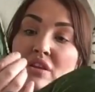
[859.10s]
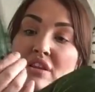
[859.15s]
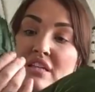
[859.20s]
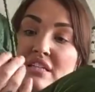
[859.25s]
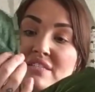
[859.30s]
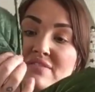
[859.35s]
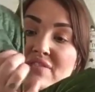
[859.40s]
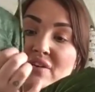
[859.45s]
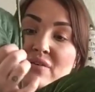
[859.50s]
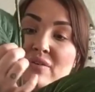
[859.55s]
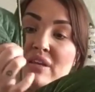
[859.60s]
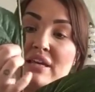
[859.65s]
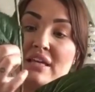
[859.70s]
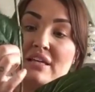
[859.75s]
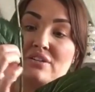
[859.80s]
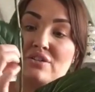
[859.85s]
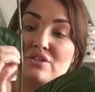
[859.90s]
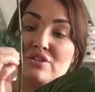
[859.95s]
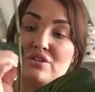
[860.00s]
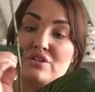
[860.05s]
of this
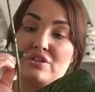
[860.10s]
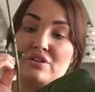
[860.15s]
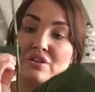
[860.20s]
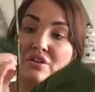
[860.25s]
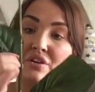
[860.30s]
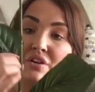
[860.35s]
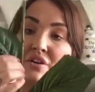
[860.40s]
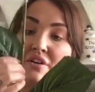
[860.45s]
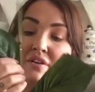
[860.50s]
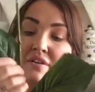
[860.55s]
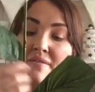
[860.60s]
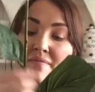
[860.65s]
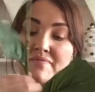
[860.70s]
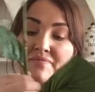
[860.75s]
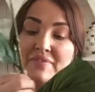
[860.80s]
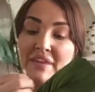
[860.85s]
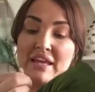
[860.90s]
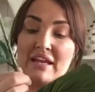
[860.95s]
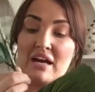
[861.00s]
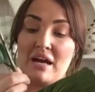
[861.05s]
foliage,
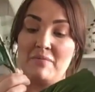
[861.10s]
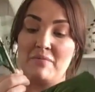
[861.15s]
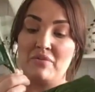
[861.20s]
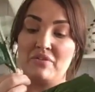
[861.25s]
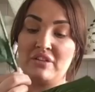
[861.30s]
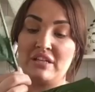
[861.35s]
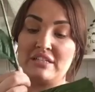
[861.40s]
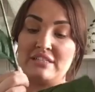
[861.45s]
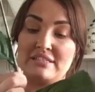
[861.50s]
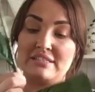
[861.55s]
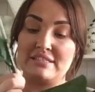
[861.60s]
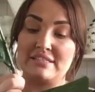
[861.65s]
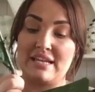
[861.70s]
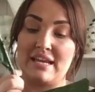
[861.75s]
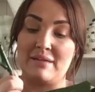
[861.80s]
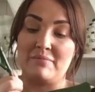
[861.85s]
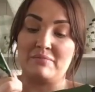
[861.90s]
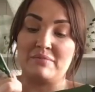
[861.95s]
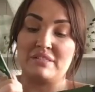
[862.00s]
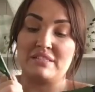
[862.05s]
they come on these
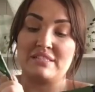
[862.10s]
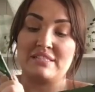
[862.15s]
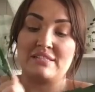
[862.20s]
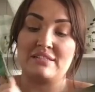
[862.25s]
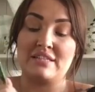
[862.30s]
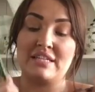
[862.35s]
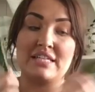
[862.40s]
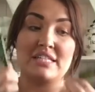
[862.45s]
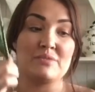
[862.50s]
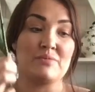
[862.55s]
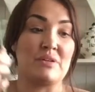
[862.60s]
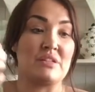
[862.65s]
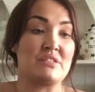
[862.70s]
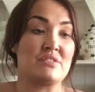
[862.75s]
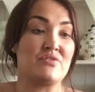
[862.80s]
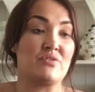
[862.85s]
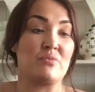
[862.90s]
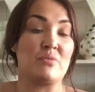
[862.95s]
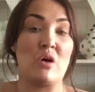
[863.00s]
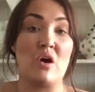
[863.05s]
stems. Now, these
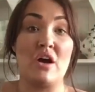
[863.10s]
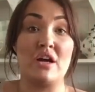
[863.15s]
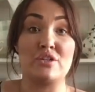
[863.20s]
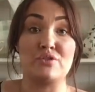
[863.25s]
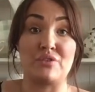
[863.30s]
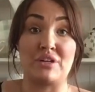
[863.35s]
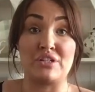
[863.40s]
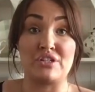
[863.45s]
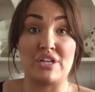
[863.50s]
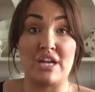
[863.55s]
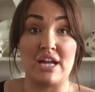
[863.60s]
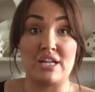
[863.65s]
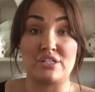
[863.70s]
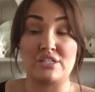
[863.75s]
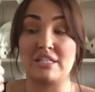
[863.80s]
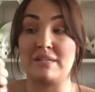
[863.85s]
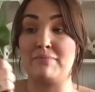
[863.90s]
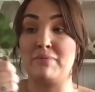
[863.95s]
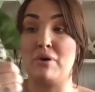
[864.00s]
ones from the hydrangea actually